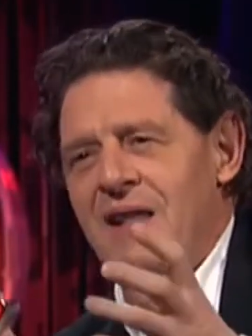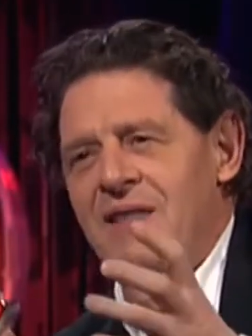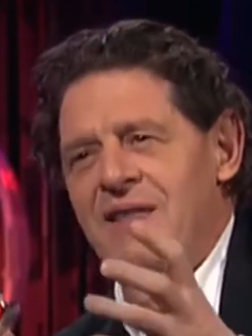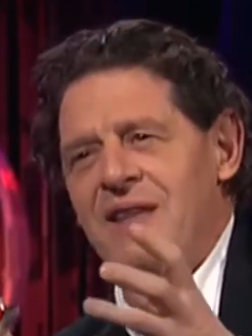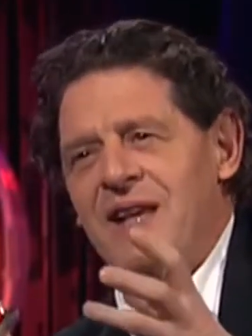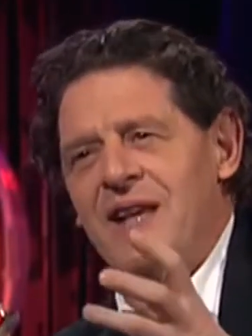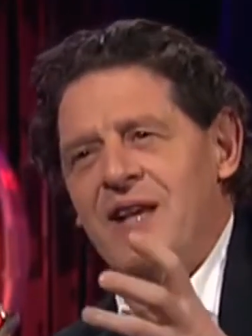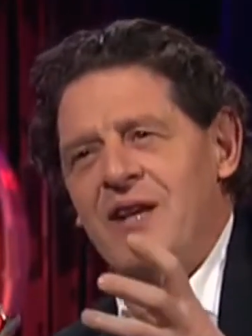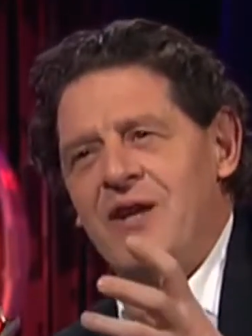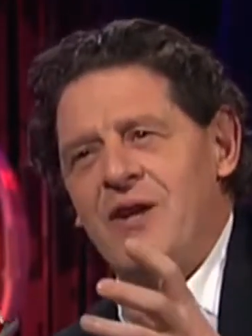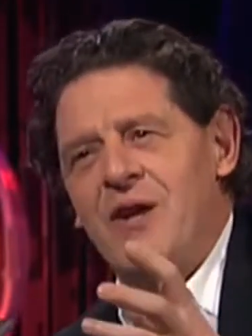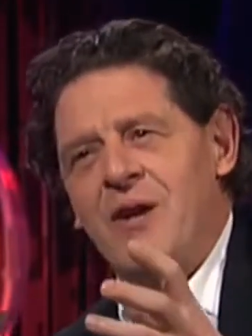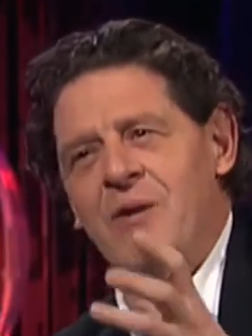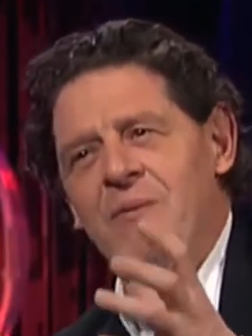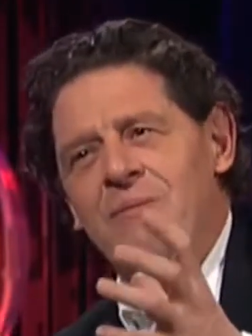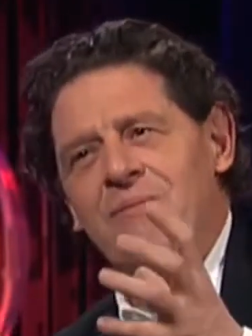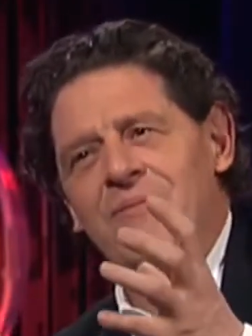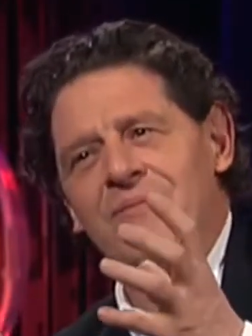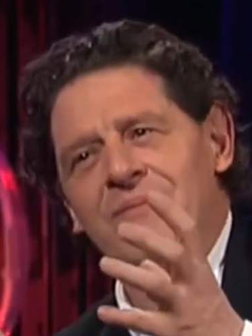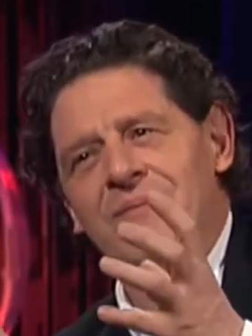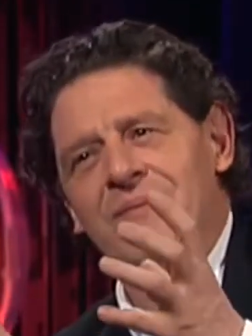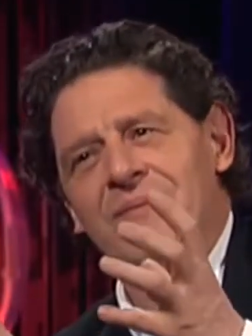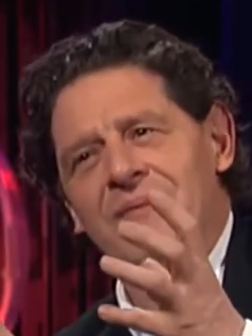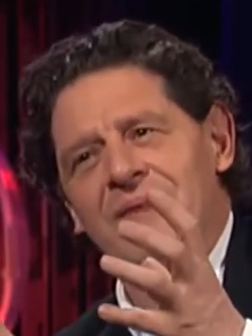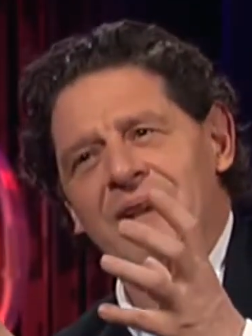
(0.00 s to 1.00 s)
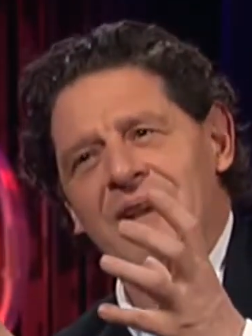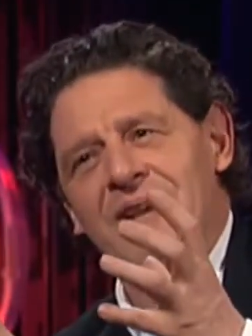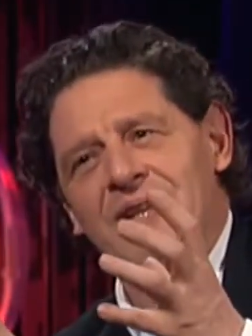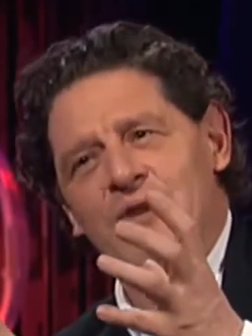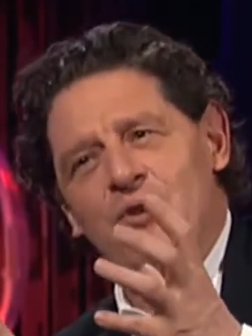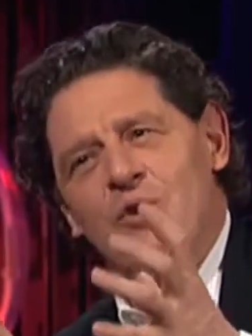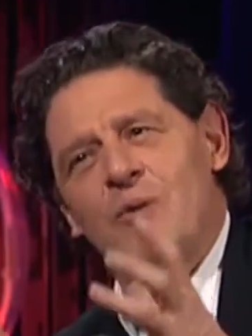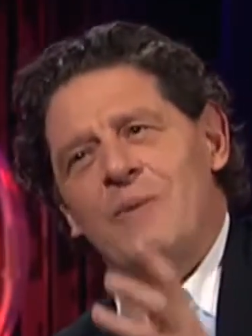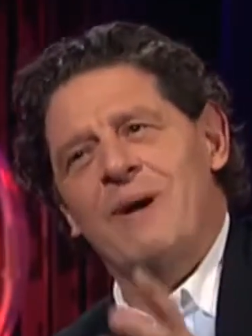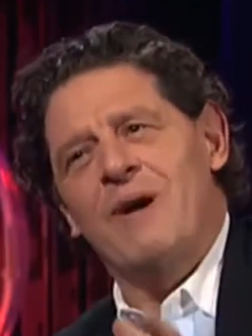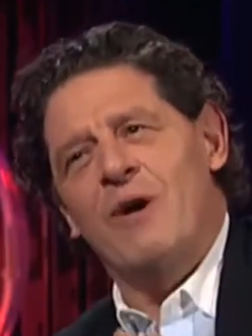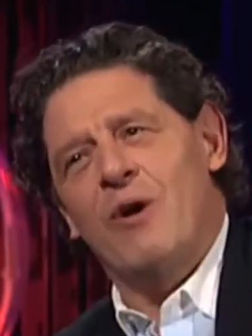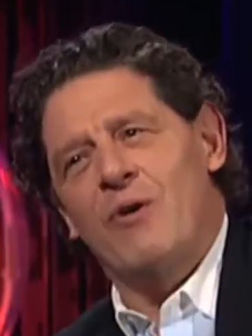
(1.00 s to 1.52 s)
And I think, you know,
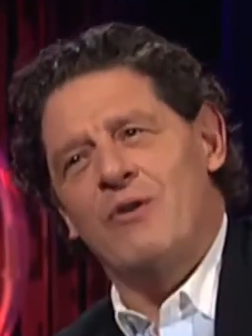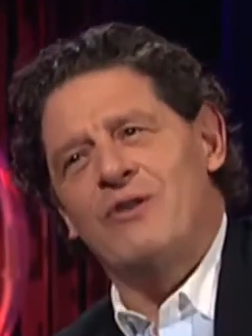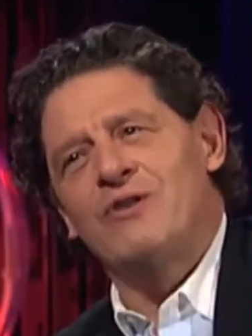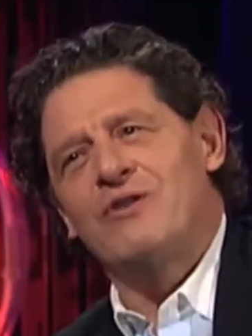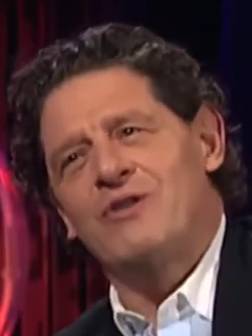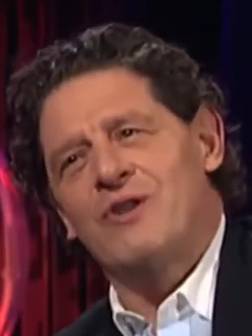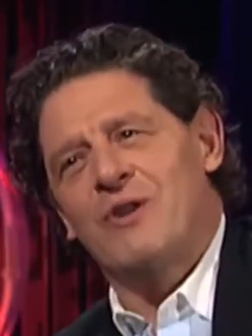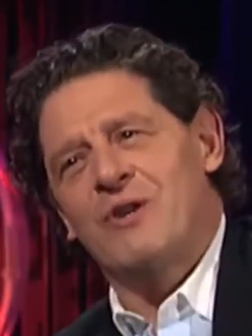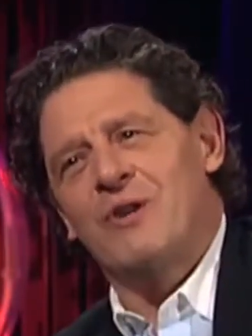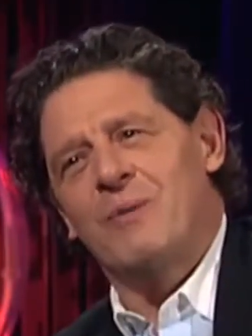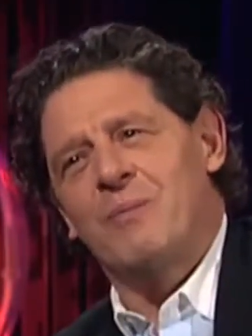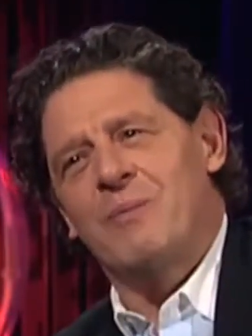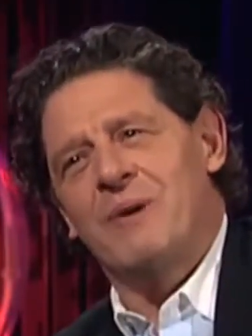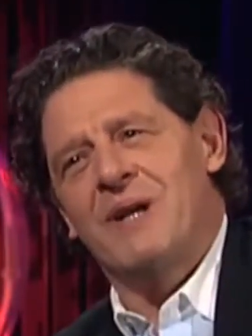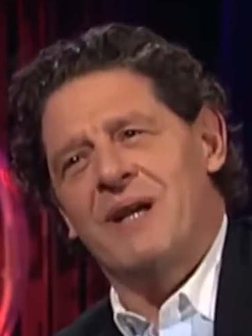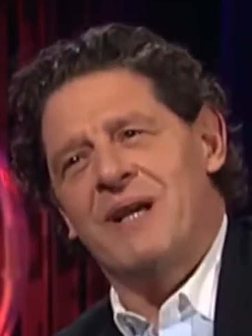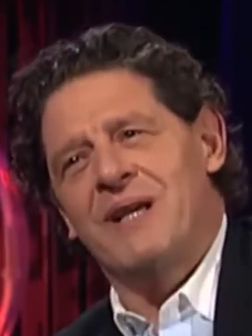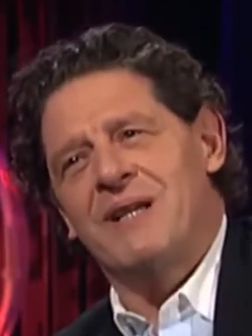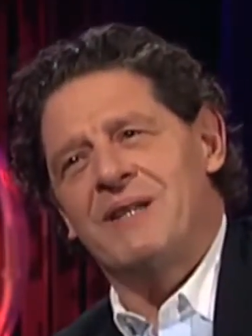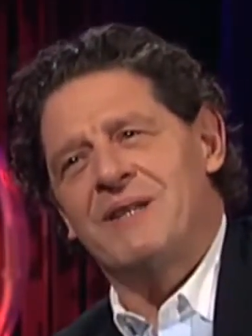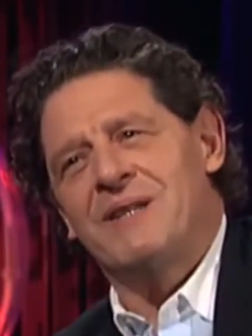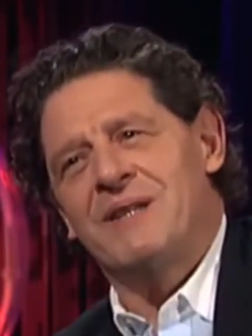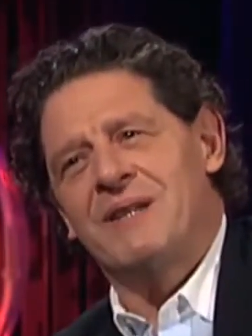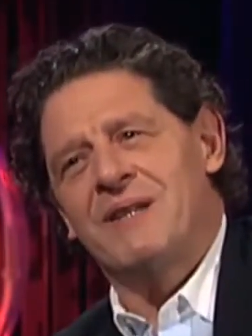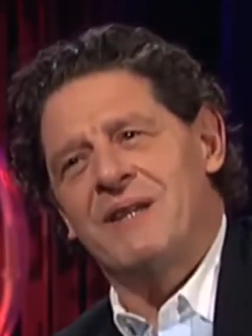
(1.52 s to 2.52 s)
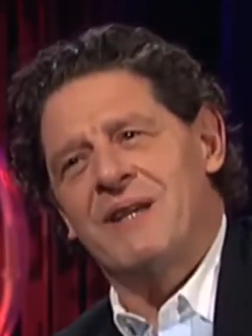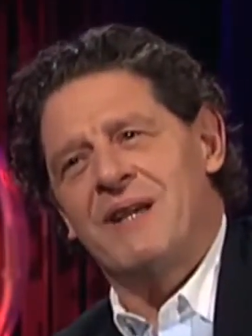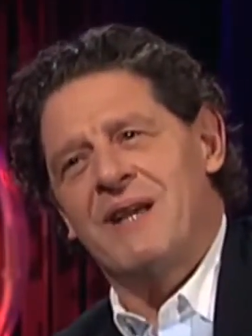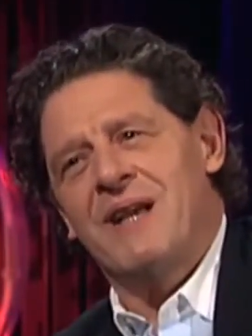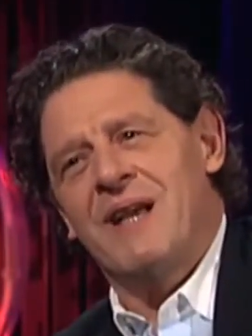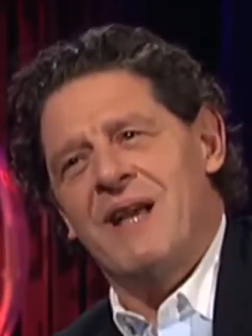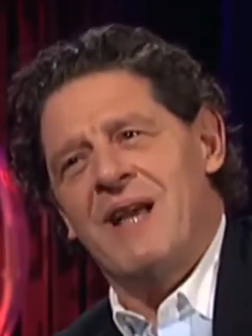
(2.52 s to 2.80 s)
it's all about honesty on a plate.